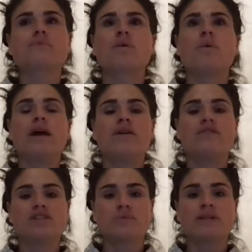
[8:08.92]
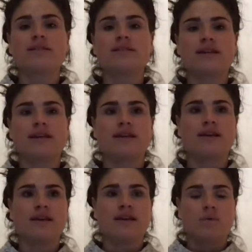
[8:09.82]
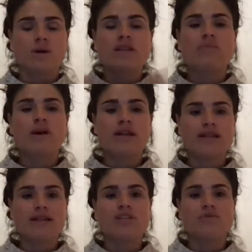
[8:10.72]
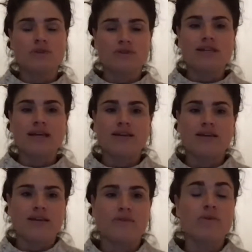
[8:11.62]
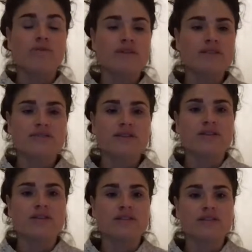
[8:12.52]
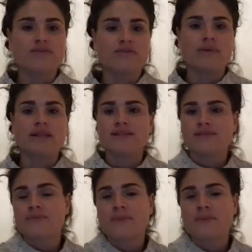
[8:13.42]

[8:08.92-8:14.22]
way of just witnessing what the body does when you remove interference from it.